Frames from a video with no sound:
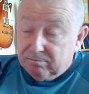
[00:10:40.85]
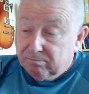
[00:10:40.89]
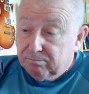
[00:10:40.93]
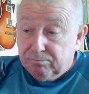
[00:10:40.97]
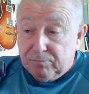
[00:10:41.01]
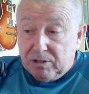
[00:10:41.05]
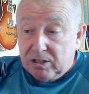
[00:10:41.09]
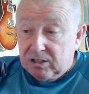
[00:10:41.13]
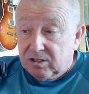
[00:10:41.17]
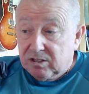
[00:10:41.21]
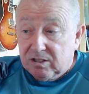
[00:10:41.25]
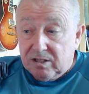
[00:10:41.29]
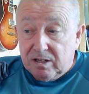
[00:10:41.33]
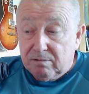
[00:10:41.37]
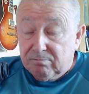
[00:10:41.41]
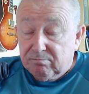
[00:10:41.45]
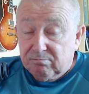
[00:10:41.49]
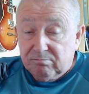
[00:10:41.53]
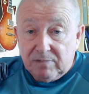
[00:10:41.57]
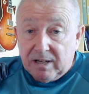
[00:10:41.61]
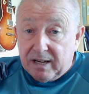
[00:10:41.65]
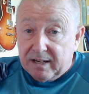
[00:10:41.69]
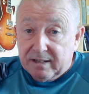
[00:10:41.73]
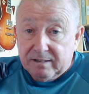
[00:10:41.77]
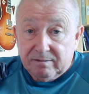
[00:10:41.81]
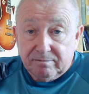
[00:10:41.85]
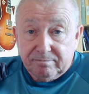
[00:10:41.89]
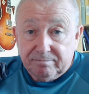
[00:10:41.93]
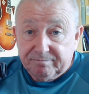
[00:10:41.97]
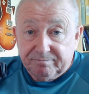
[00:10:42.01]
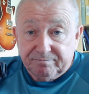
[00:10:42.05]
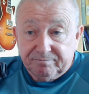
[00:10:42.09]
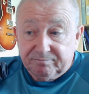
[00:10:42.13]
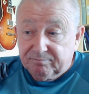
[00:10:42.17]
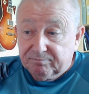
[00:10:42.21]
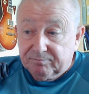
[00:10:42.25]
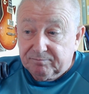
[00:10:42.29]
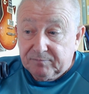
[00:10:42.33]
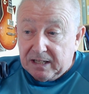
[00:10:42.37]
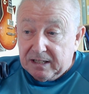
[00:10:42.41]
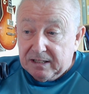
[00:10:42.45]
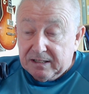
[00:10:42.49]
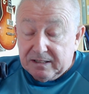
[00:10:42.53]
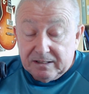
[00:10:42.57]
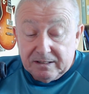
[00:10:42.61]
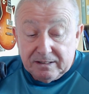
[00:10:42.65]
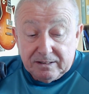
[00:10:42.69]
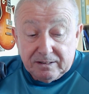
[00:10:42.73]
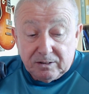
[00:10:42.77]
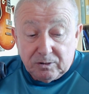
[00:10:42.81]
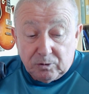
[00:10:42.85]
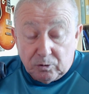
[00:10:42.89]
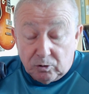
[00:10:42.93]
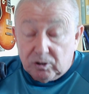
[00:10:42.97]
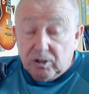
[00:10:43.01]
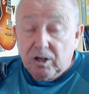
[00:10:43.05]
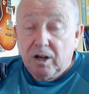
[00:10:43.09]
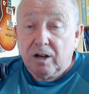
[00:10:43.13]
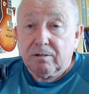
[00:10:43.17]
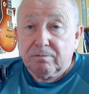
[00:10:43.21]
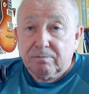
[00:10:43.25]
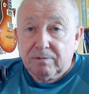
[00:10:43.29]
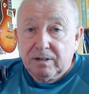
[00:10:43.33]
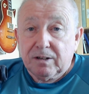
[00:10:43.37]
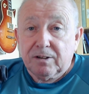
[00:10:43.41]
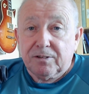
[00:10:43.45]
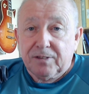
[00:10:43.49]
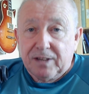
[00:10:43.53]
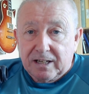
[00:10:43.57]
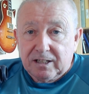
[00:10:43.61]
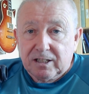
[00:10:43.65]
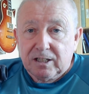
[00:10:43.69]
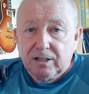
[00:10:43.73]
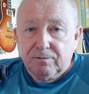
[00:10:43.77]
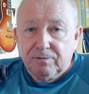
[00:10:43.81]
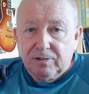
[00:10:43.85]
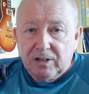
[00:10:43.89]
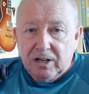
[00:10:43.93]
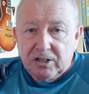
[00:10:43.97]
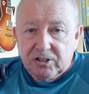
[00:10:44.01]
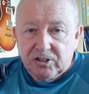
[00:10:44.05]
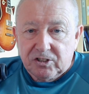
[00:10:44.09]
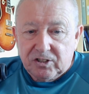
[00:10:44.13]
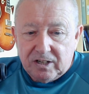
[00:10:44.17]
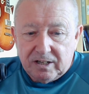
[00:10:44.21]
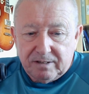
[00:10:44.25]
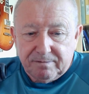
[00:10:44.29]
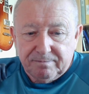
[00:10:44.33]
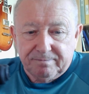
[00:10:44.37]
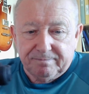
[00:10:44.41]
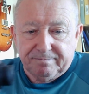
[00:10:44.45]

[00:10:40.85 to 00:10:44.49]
But yeah, good luck and thank you for listening.